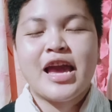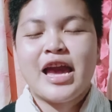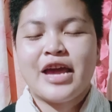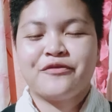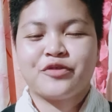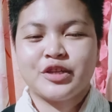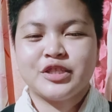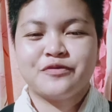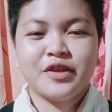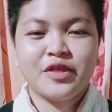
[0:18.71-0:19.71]
And for
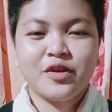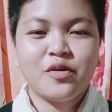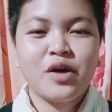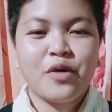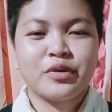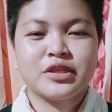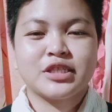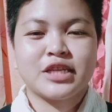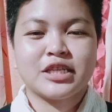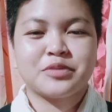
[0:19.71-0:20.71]
this video, I will
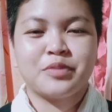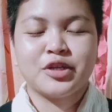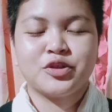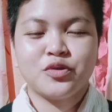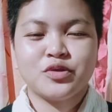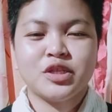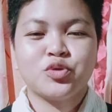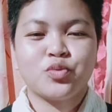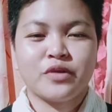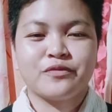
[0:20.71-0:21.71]
discuss my chosen
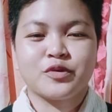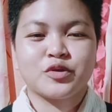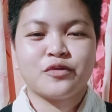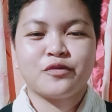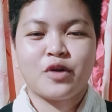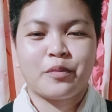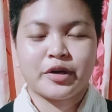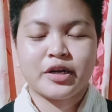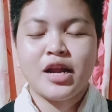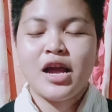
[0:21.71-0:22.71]
12 rules of grammar